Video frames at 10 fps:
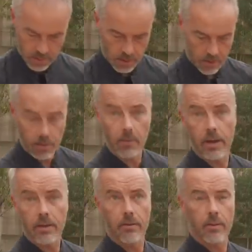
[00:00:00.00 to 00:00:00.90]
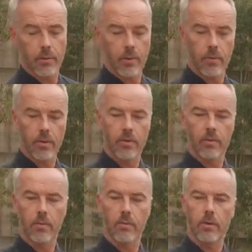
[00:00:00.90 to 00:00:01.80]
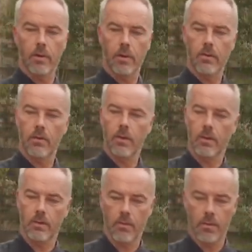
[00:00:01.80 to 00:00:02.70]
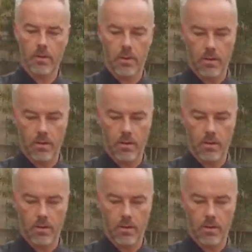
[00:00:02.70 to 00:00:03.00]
And the weight of the bow, because we want to know that, or